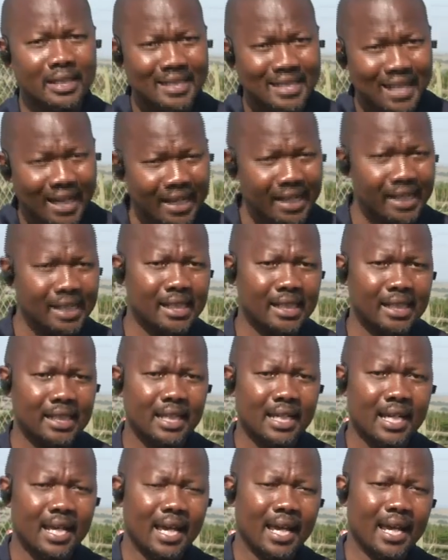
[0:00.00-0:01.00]
daily,
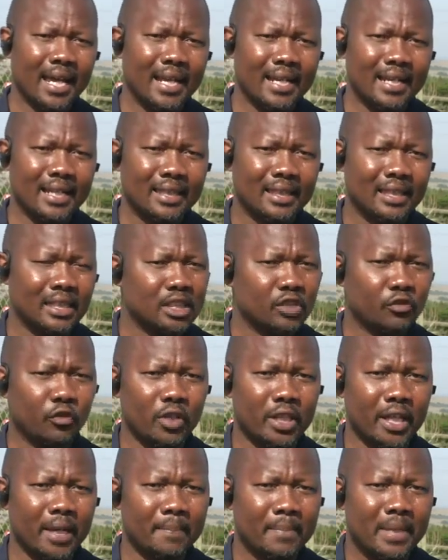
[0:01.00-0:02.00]
and uh, this
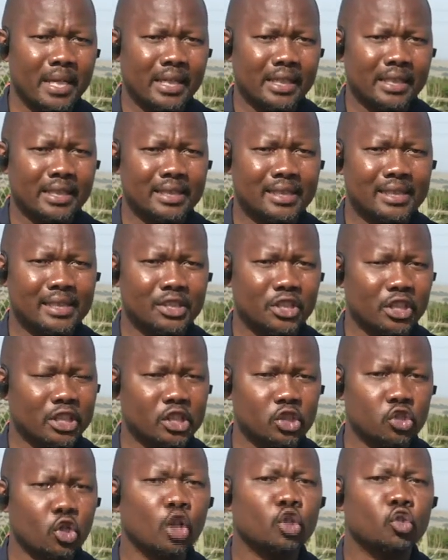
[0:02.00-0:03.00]
for them is
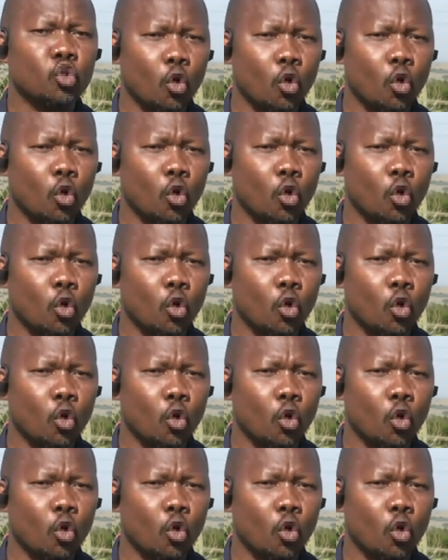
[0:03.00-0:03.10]
just not